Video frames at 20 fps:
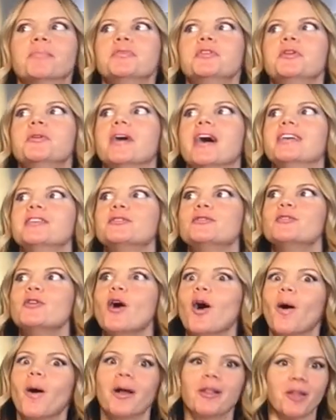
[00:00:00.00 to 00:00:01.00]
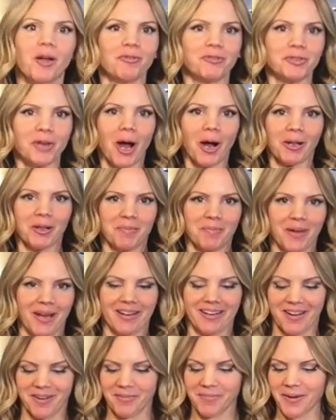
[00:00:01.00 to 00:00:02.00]
You guys know I love chocolate
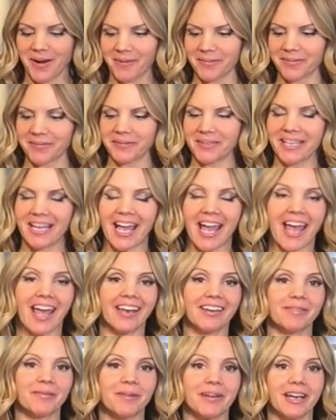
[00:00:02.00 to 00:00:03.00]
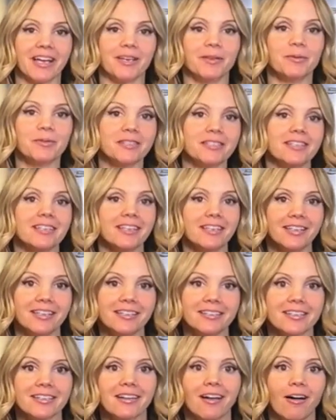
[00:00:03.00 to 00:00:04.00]
by now probably, and when I used to
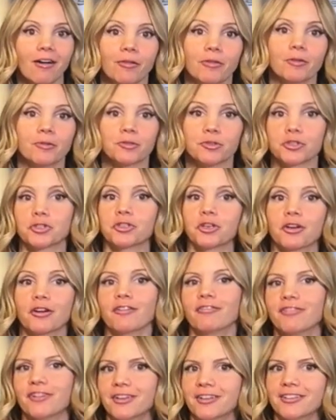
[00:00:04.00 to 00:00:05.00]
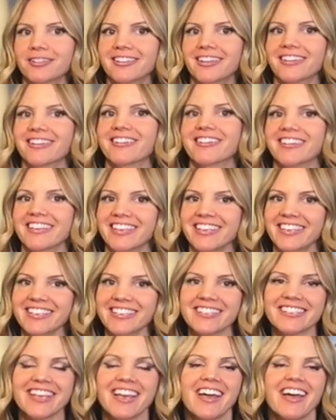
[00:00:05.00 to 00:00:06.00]
eat all those sugar-filled
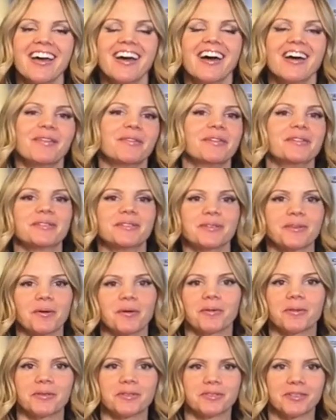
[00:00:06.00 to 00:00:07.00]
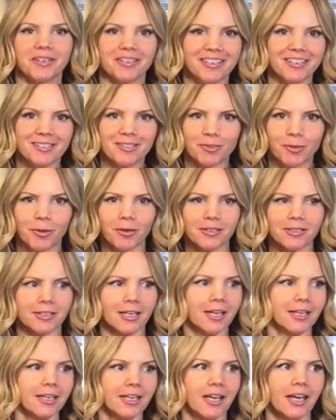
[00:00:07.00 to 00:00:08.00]
cookies, we used to go to those cookie stores and
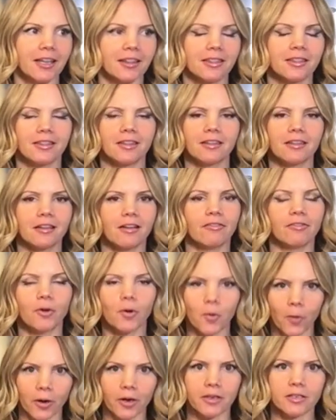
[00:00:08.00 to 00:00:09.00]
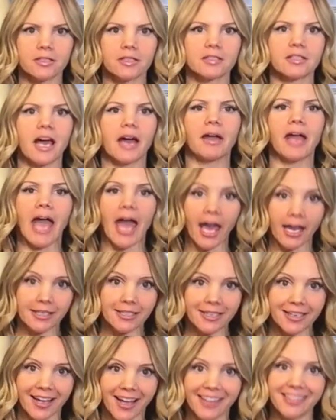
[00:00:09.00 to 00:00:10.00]
I'd get, of course, I had
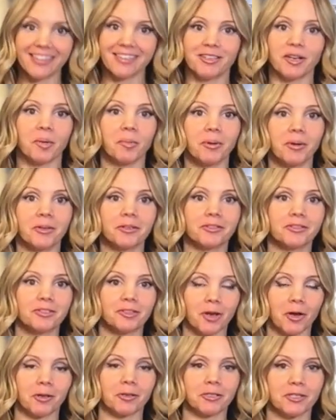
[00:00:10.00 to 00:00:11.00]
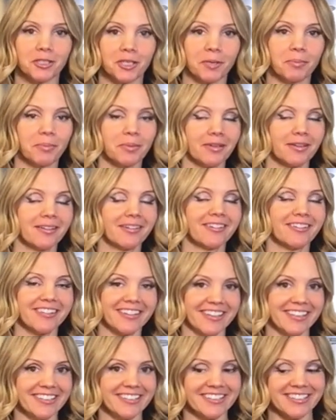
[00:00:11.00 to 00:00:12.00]
to get the double chocolate chip
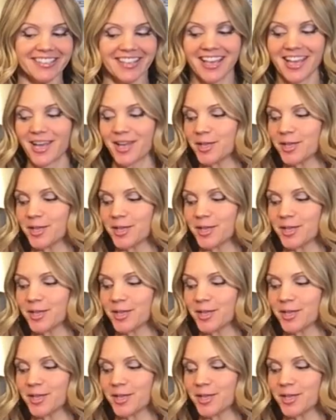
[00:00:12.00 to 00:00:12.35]
cookies.